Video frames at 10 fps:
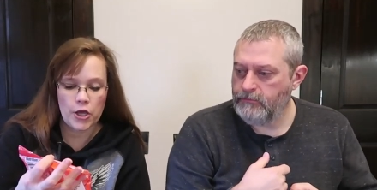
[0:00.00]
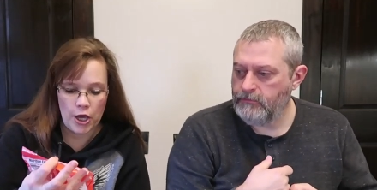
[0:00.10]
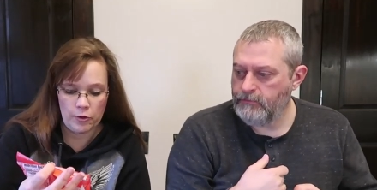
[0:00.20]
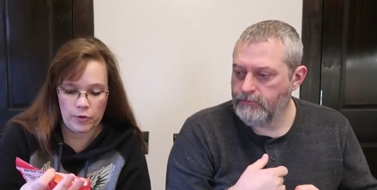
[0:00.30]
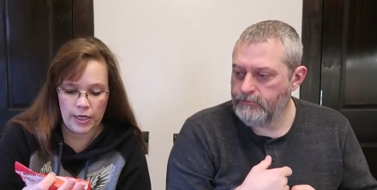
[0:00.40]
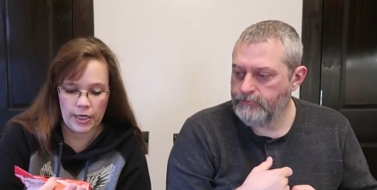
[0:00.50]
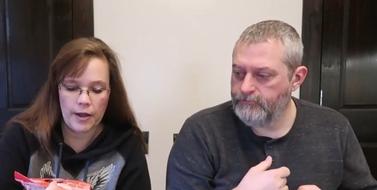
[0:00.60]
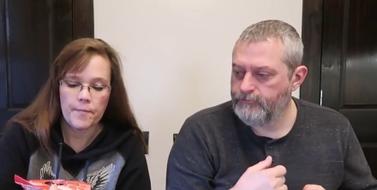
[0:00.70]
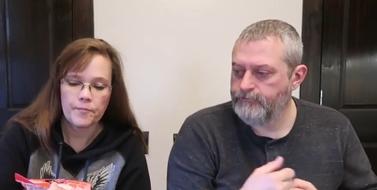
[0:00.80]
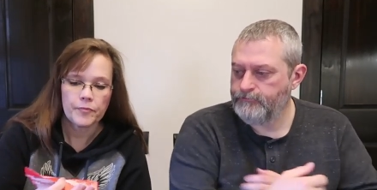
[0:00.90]
Speaker 1: coating.
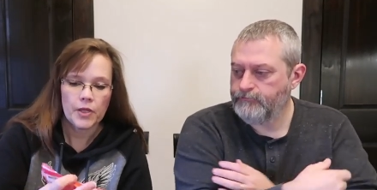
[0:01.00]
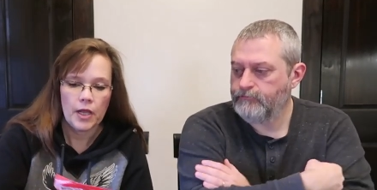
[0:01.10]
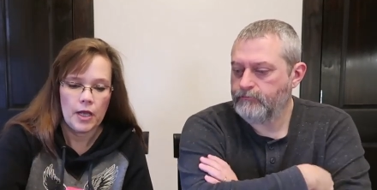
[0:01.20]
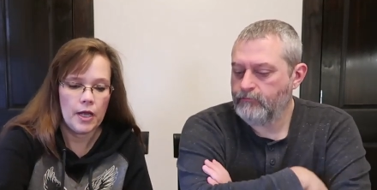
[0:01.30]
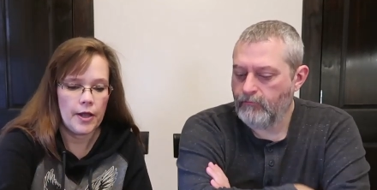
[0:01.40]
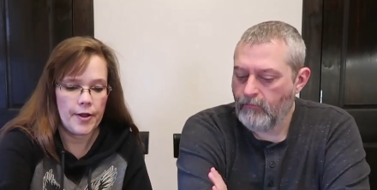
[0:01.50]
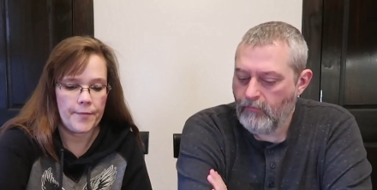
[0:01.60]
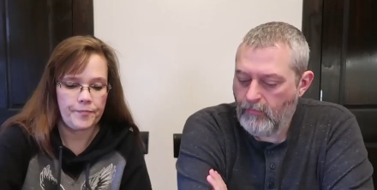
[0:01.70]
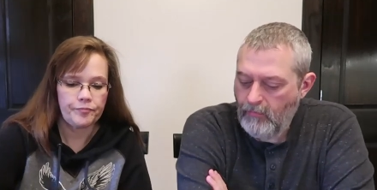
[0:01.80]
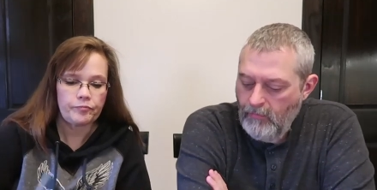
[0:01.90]

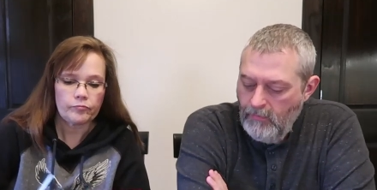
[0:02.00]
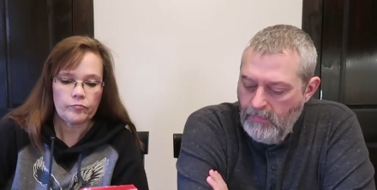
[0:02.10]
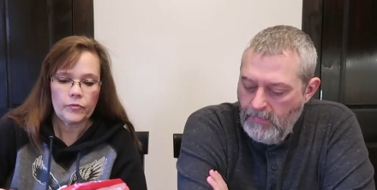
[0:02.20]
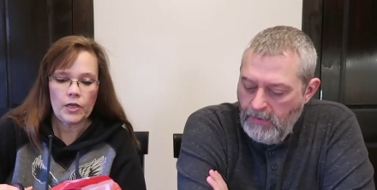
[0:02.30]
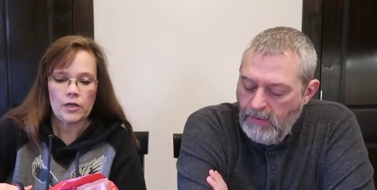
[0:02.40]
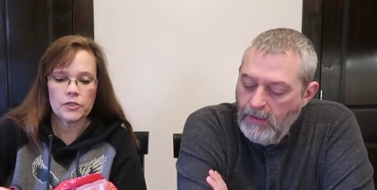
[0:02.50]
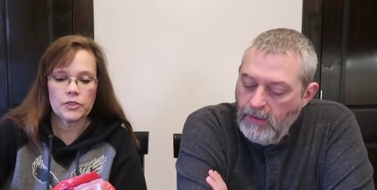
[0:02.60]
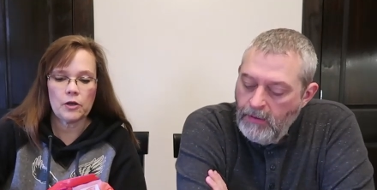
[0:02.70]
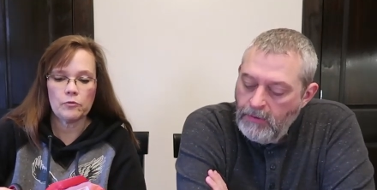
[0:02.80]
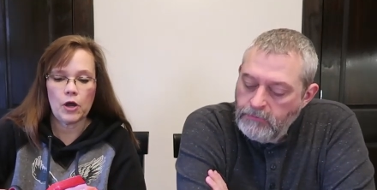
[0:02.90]
Um,
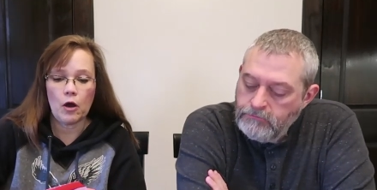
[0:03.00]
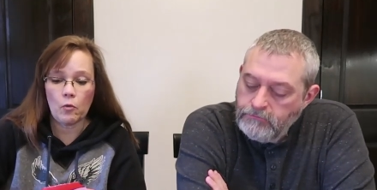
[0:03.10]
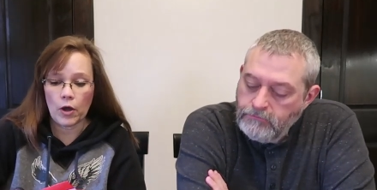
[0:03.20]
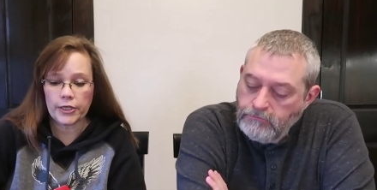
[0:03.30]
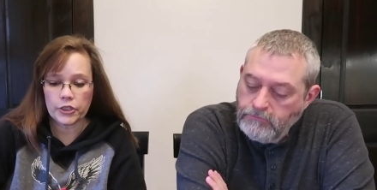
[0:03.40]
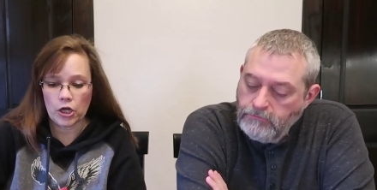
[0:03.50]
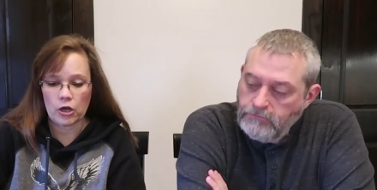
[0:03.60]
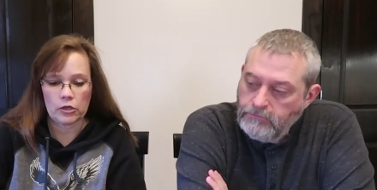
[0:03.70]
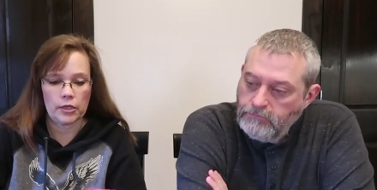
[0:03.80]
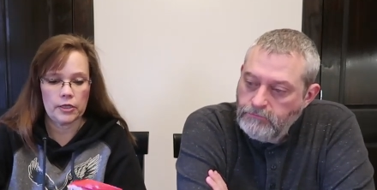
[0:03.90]
so not white
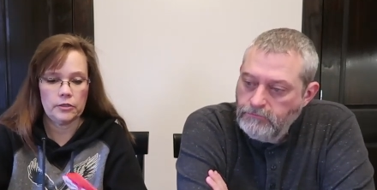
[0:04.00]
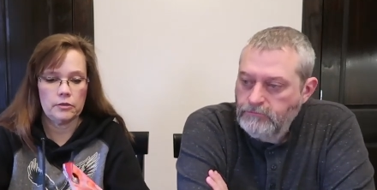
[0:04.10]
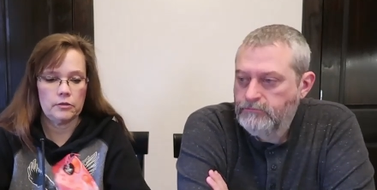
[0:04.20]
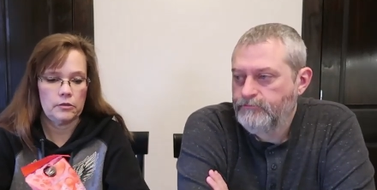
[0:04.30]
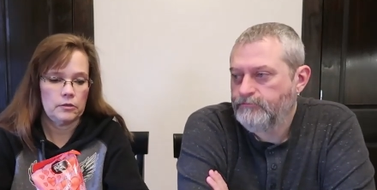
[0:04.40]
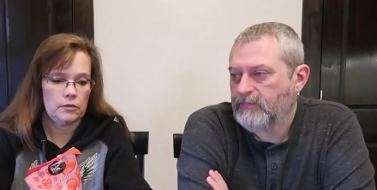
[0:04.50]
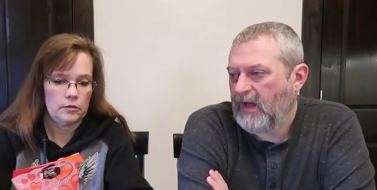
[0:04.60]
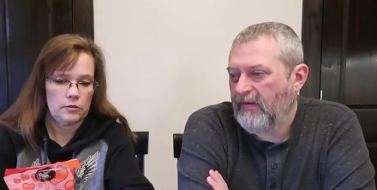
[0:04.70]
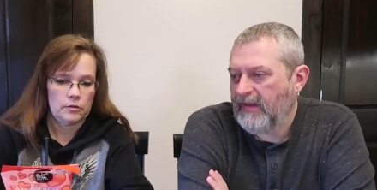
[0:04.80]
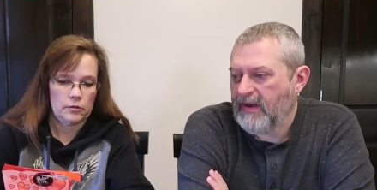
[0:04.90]
chocolate.
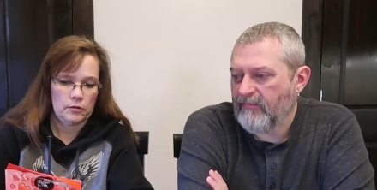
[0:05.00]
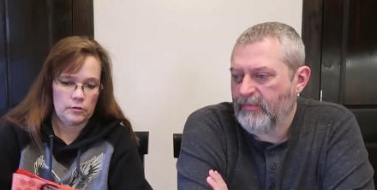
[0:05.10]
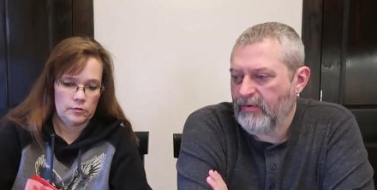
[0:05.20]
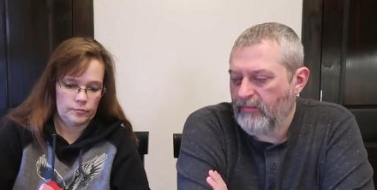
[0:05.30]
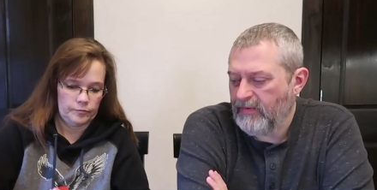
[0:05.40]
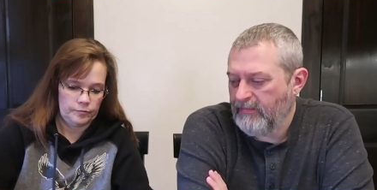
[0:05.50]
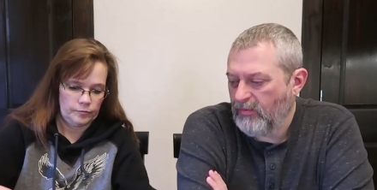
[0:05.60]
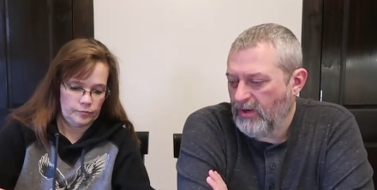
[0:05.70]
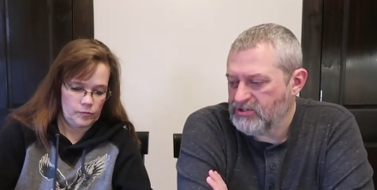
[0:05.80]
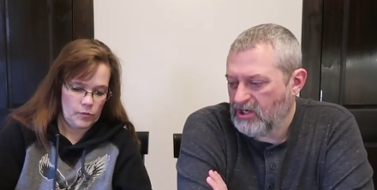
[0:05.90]
No,
Speaker 2: they don't.
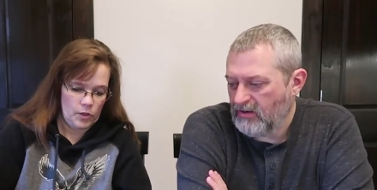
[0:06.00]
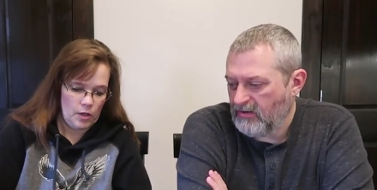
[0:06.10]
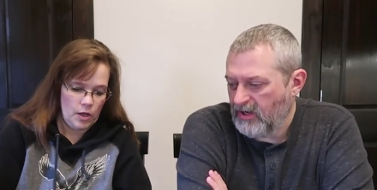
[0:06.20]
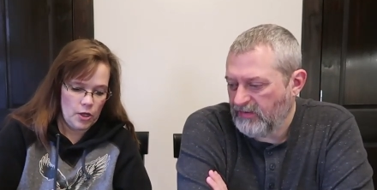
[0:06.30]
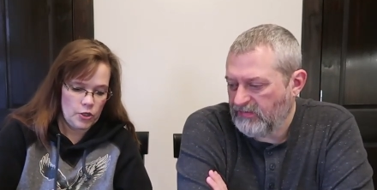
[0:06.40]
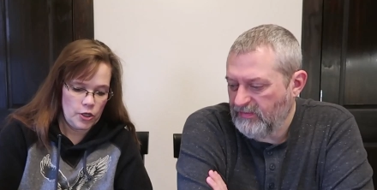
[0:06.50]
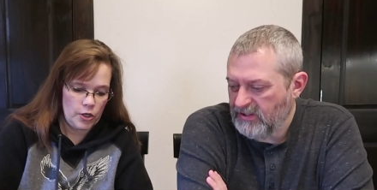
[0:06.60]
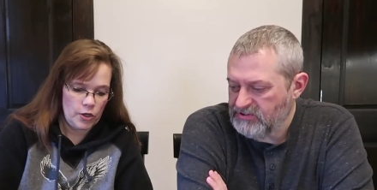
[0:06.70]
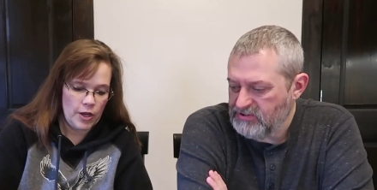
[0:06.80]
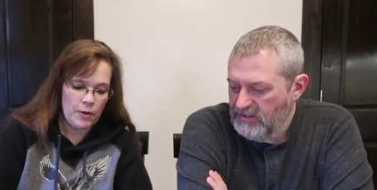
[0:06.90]
white
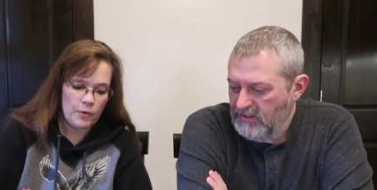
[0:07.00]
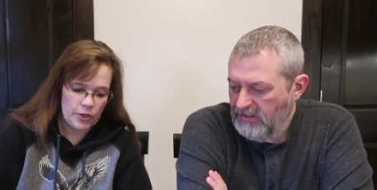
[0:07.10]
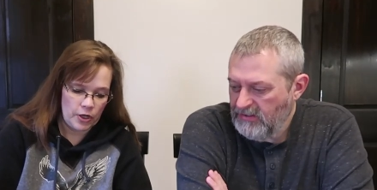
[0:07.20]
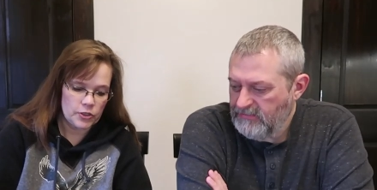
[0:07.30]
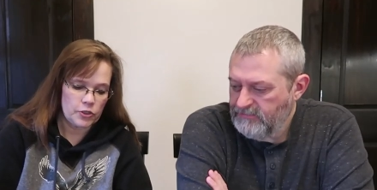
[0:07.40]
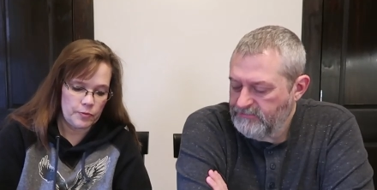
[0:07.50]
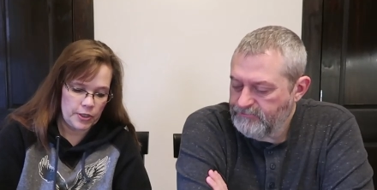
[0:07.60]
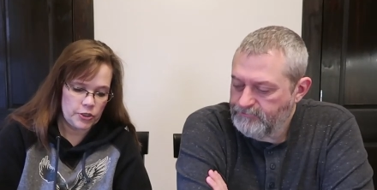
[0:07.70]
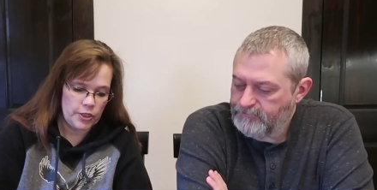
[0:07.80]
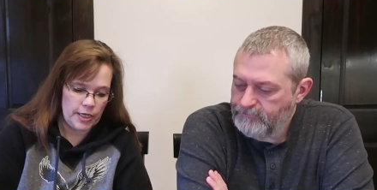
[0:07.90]
Speaker 1: chocolate. It would cost too
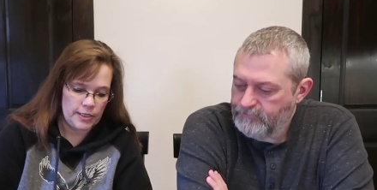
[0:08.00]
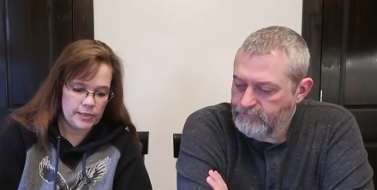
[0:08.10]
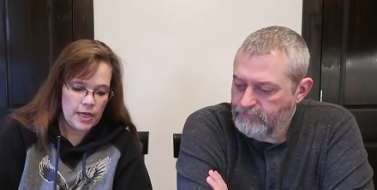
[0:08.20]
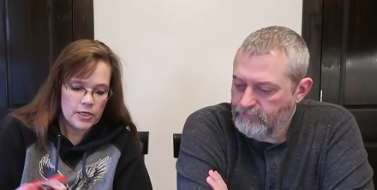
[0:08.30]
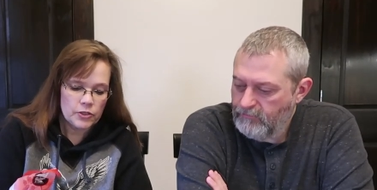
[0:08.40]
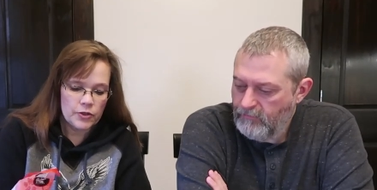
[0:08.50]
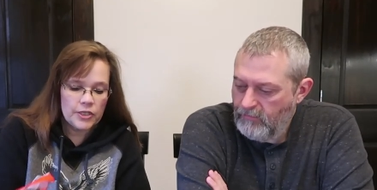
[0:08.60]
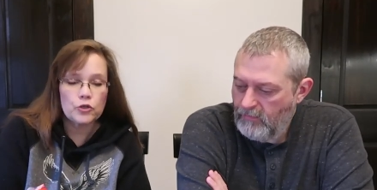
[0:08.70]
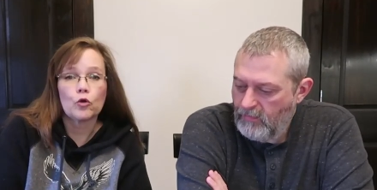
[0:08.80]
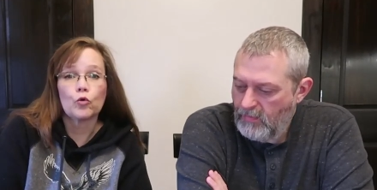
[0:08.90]
much, yes. So these
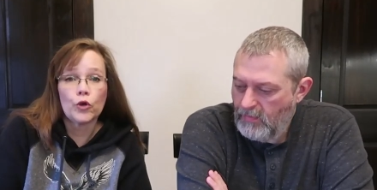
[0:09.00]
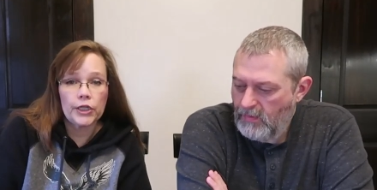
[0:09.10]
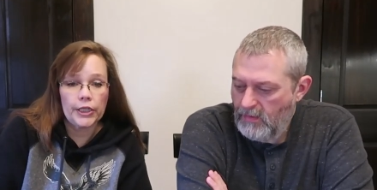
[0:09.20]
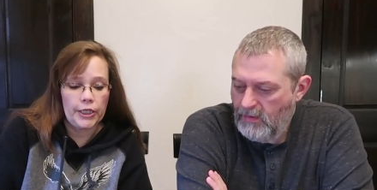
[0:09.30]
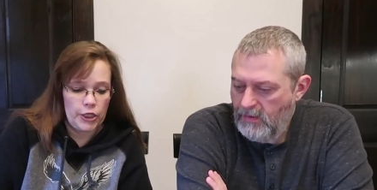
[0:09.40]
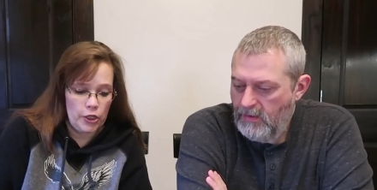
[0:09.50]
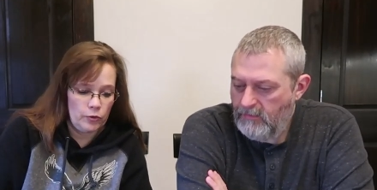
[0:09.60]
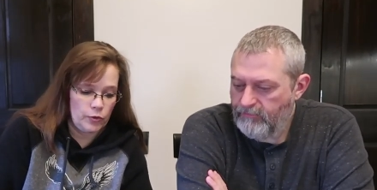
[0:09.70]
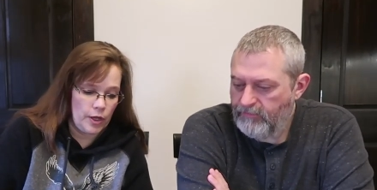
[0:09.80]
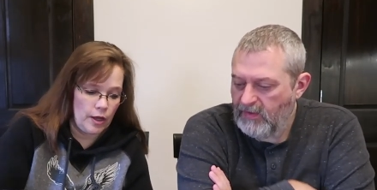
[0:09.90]
are really cute
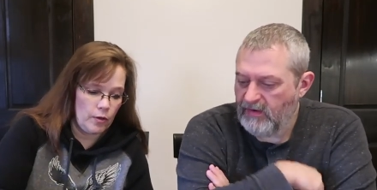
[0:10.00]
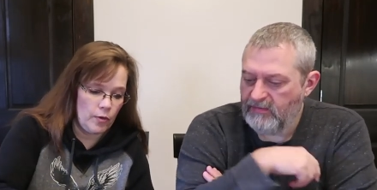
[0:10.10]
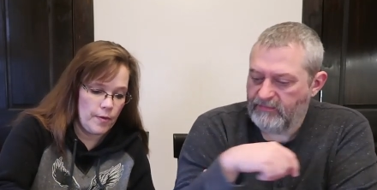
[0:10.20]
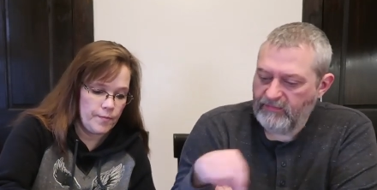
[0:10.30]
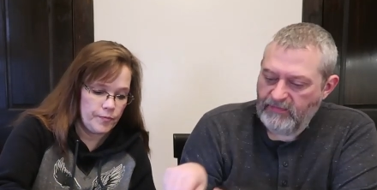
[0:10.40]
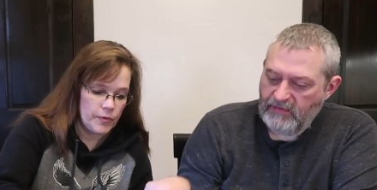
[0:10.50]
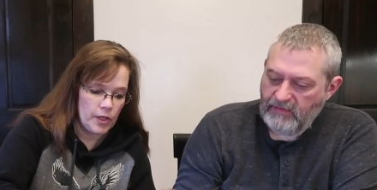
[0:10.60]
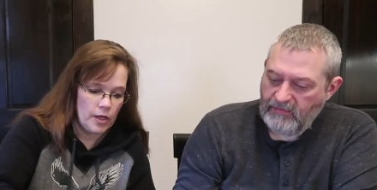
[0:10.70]
though. They're,
Speaker 2: they're